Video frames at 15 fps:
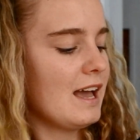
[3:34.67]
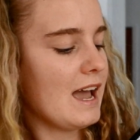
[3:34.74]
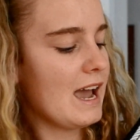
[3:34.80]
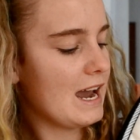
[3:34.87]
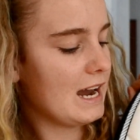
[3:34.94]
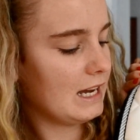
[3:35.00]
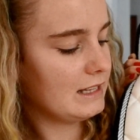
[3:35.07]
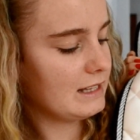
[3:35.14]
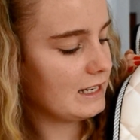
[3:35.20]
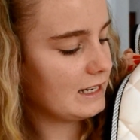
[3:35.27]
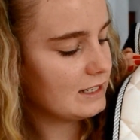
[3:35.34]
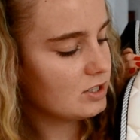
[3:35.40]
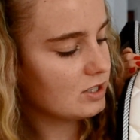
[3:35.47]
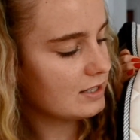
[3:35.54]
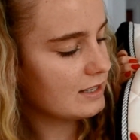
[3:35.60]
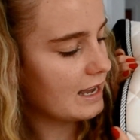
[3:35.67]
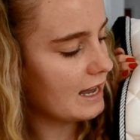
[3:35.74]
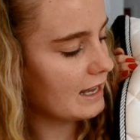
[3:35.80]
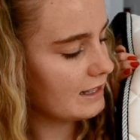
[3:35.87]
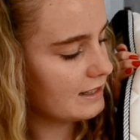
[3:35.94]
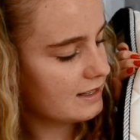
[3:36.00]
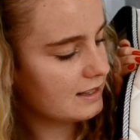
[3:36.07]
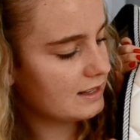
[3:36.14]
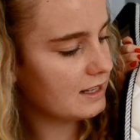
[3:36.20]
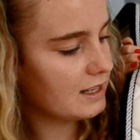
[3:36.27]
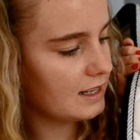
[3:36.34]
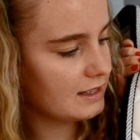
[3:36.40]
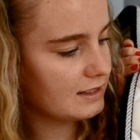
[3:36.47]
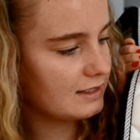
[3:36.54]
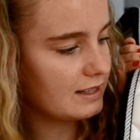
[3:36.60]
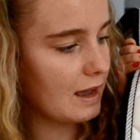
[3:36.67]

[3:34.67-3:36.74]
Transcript: And then it just has these